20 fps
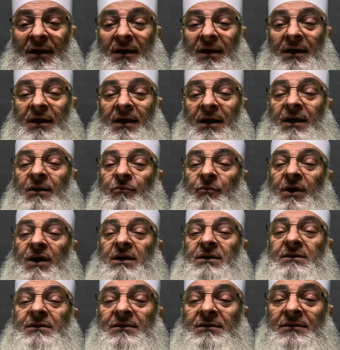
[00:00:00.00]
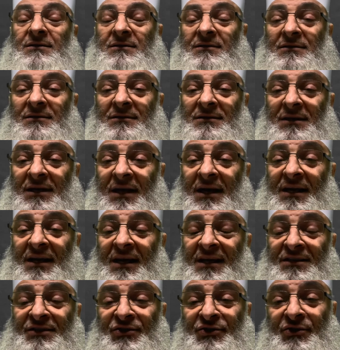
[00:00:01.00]
He was in
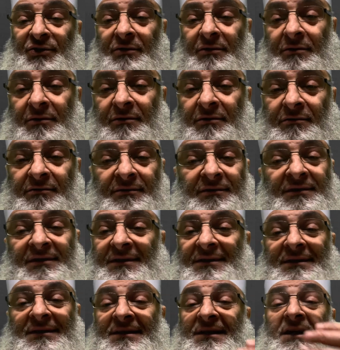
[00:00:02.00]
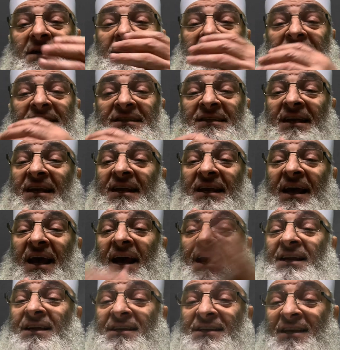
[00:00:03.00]
his store, didn't sell
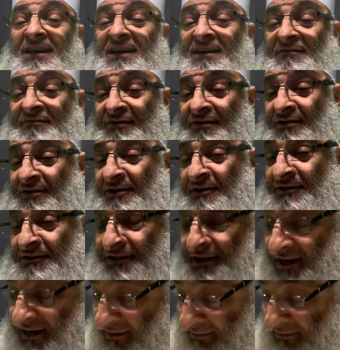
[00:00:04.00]
anything for a long time.